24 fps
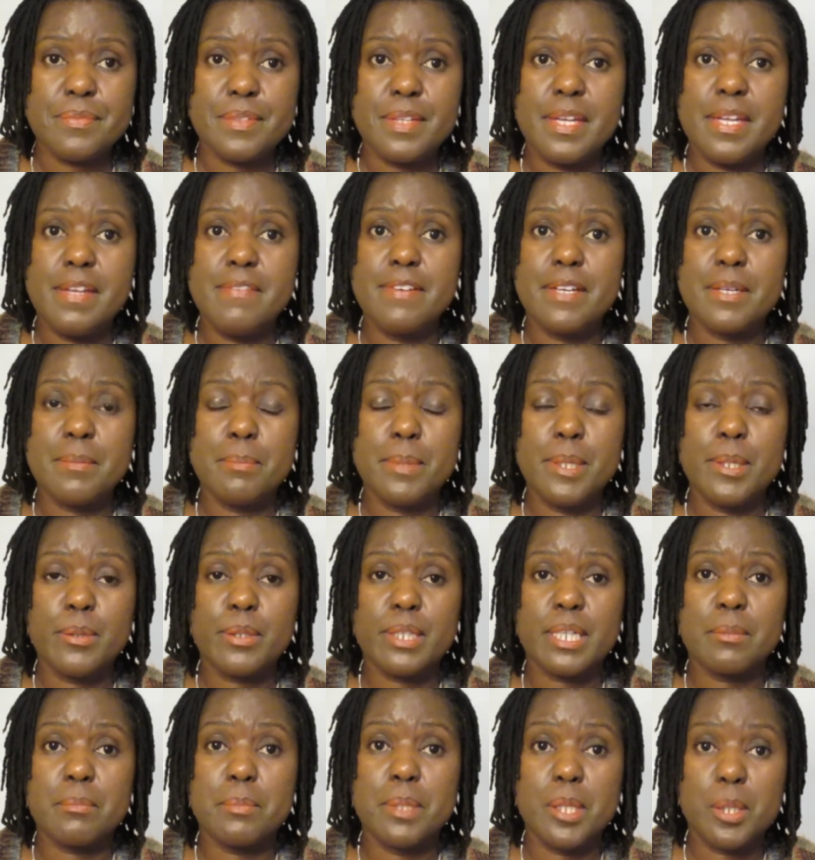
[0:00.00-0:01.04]
Even milk
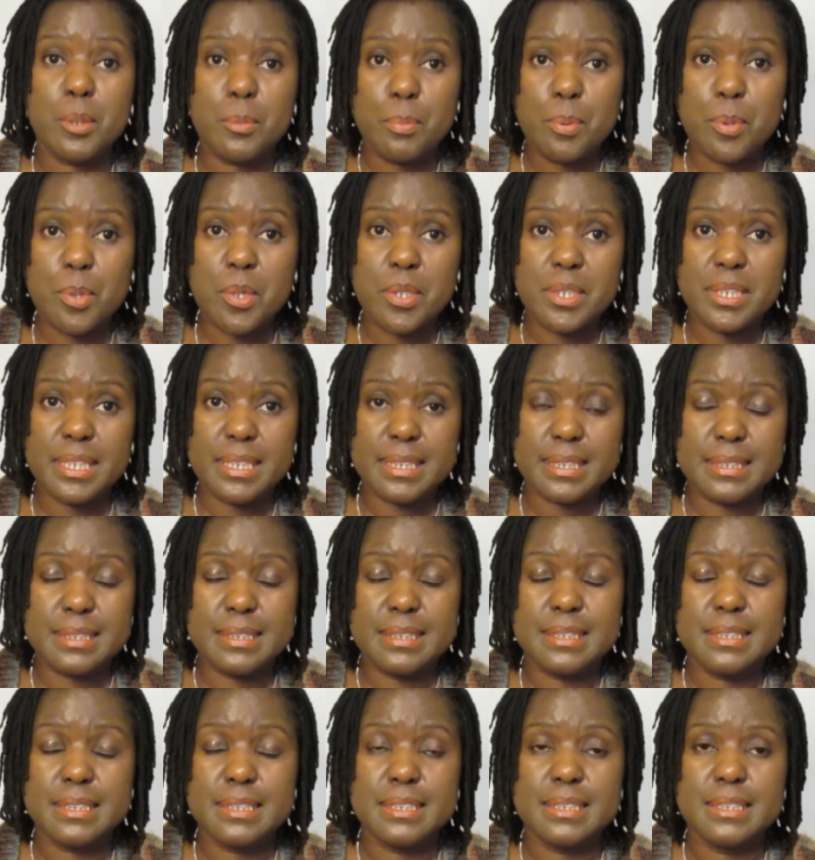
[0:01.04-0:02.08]
and milk
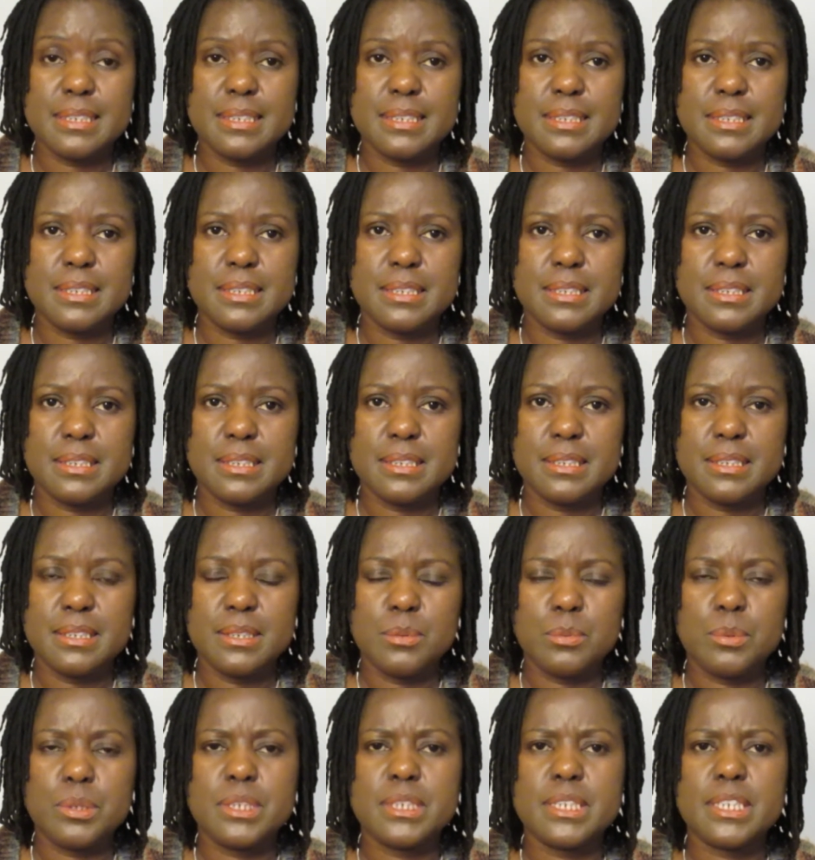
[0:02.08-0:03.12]
products,
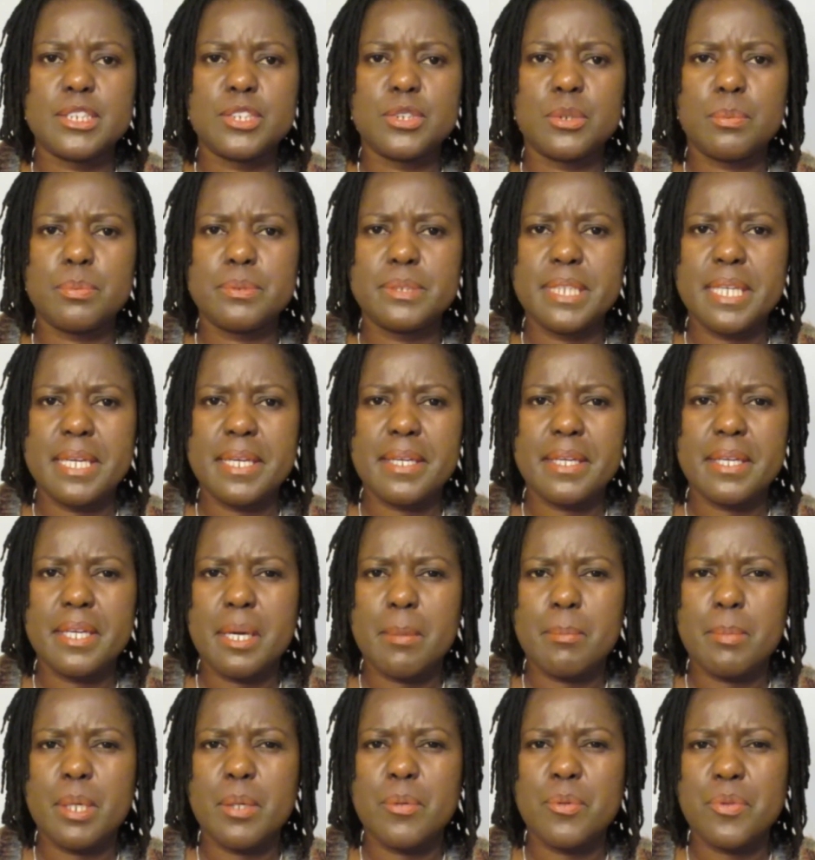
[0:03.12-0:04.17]
which I stopped taking
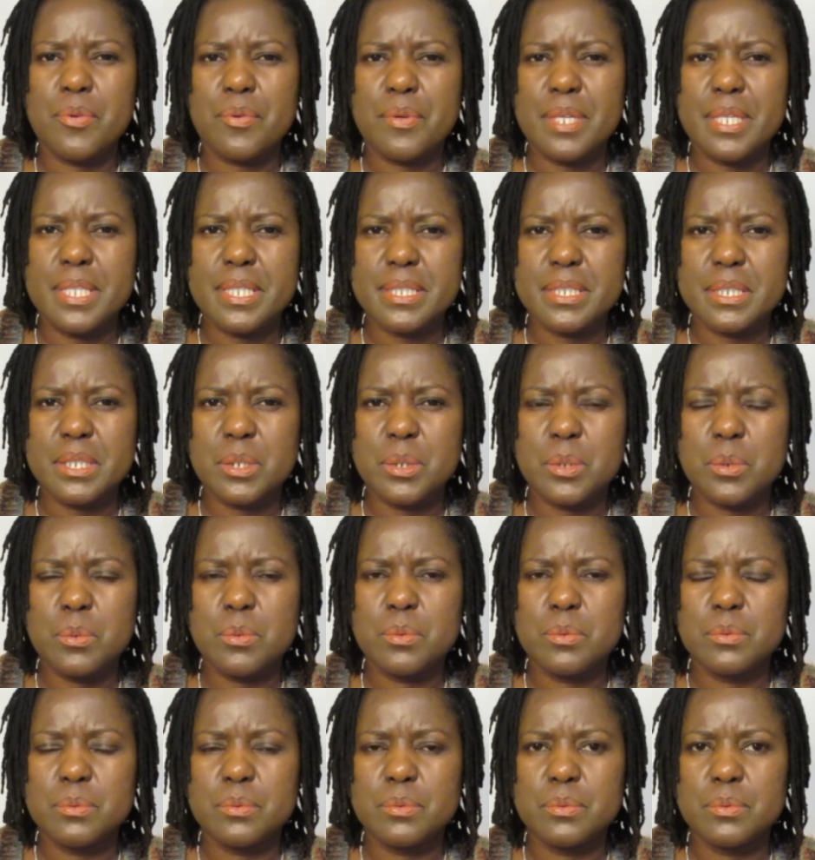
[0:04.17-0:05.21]
about 3 years ago.
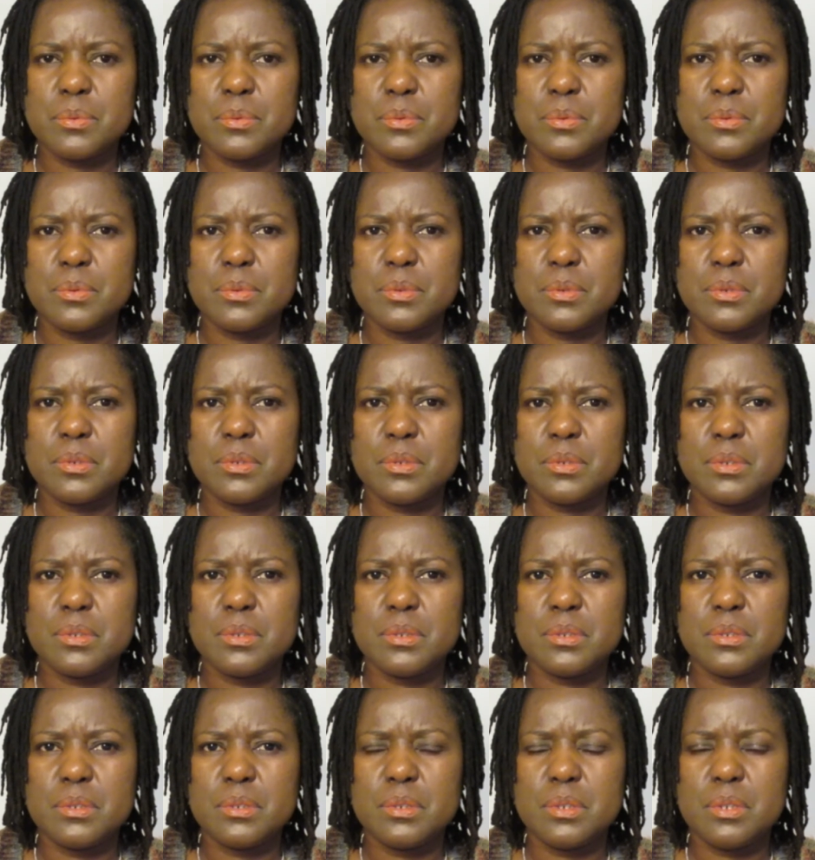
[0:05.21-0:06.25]

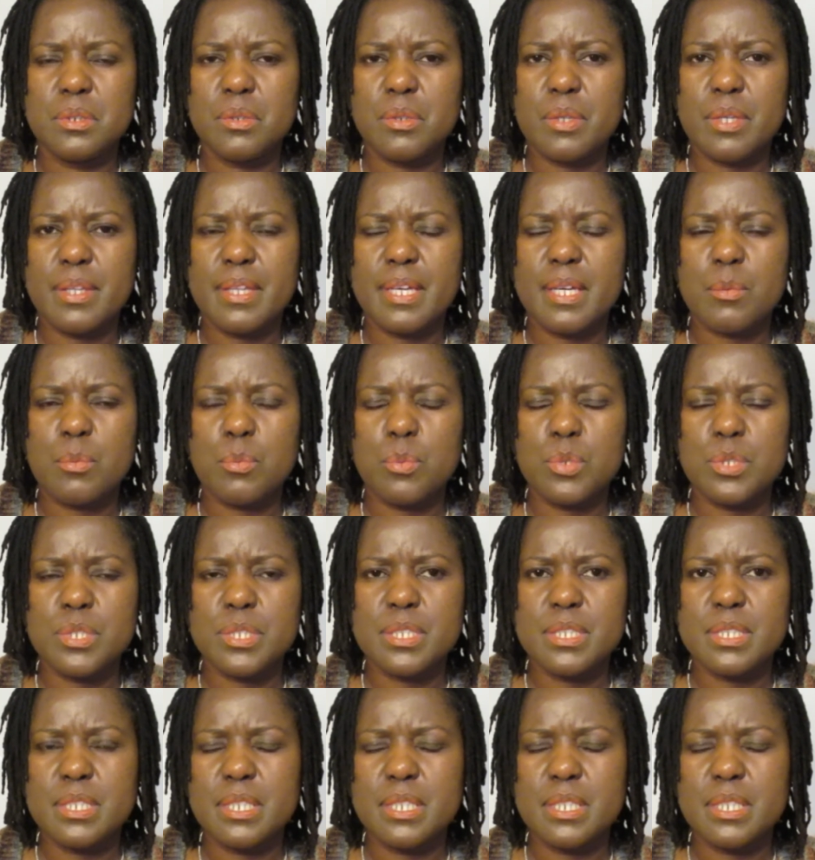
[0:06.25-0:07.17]
Okay, that was